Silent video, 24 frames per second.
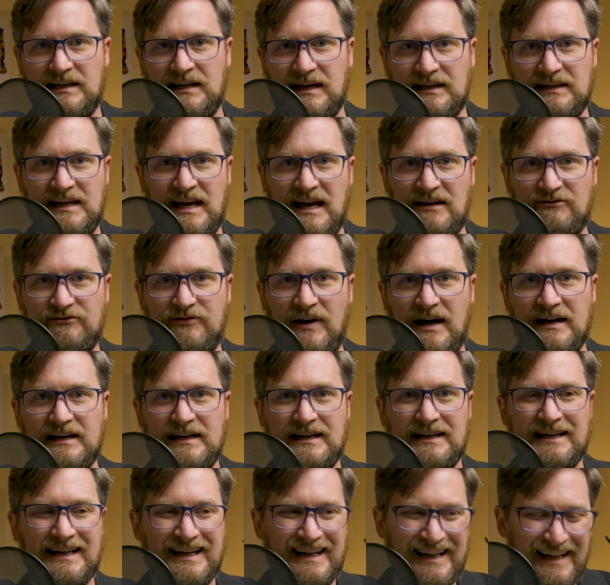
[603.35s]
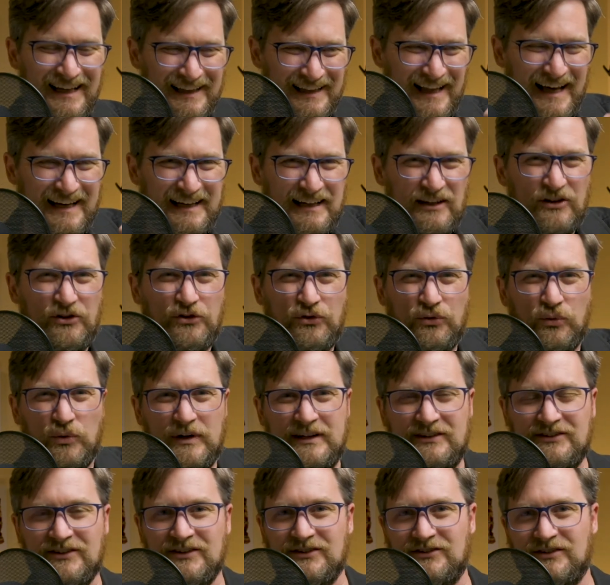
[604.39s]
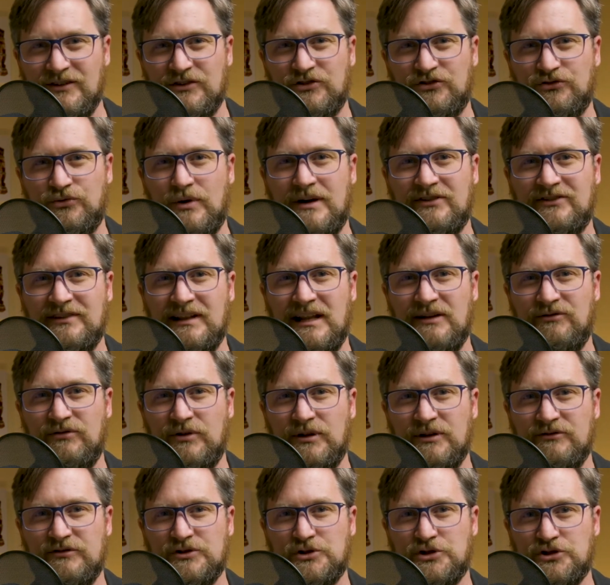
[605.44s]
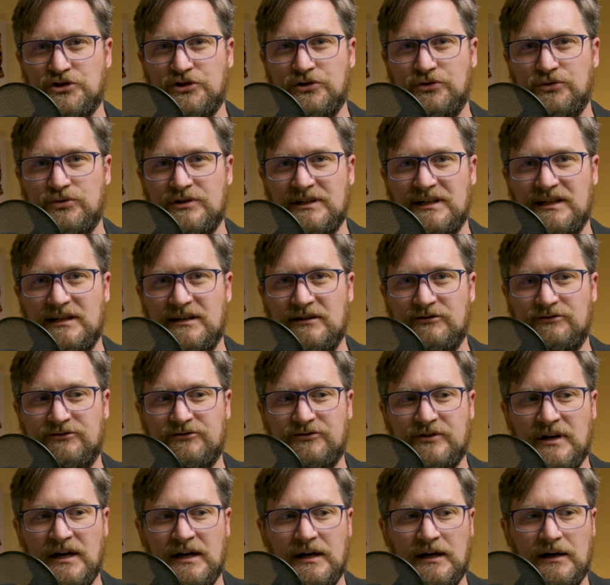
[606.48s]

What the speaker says: I can't find it. That increases the stress level of a shoot if